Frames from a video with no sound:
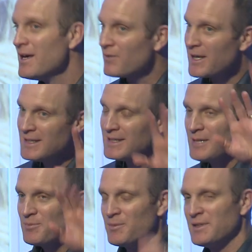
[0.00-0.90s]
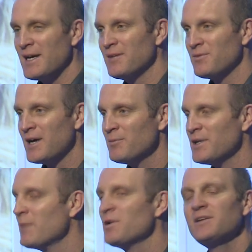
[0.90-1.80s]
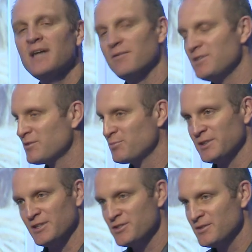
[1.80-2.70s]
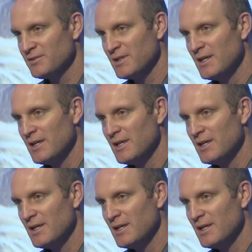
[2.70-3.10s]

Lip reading: If I can keep them in that environment, I'm not going to have discipline issues.